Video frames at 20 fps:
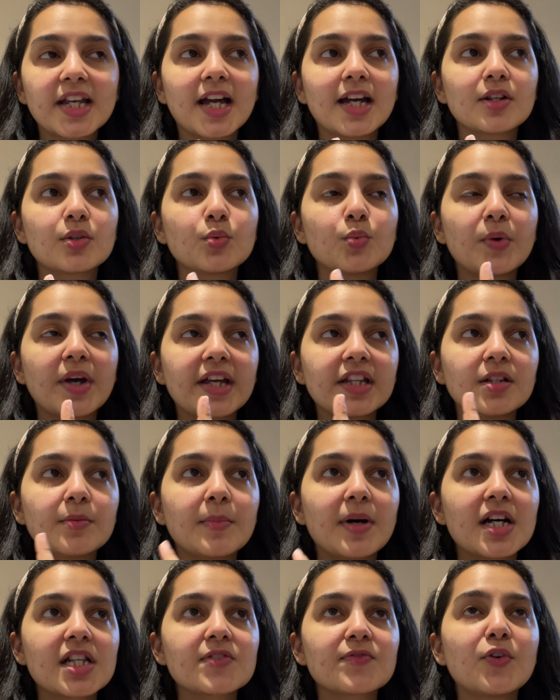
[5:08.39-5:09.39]
I had to wear the
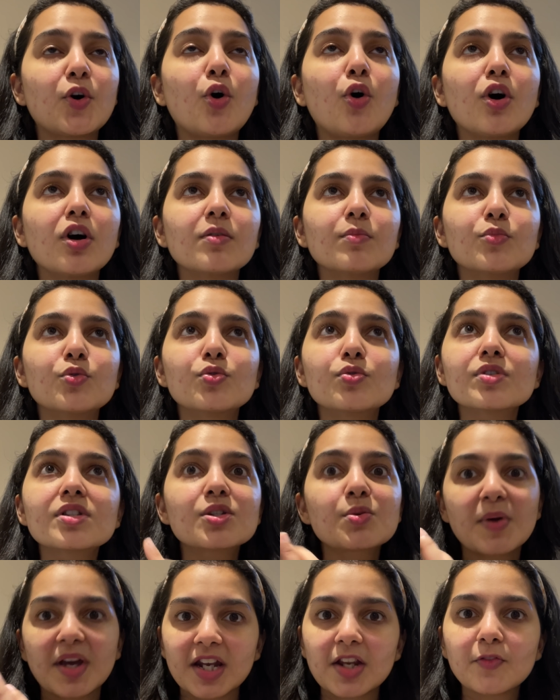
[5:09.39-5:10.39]
mask for almost
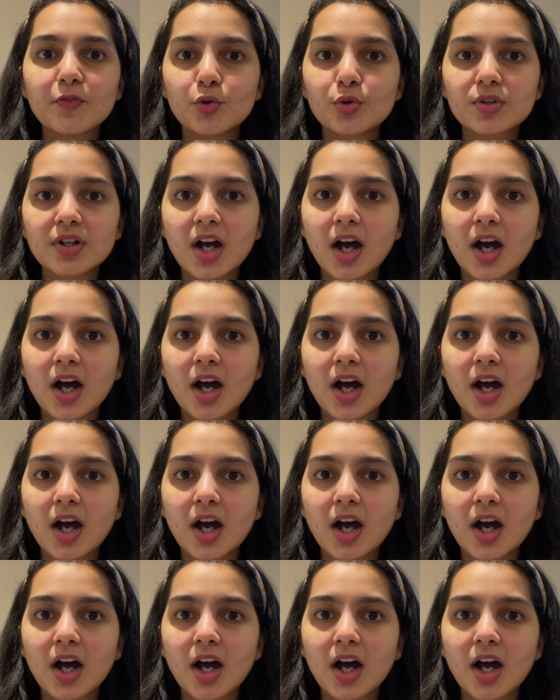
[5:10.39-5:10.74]
24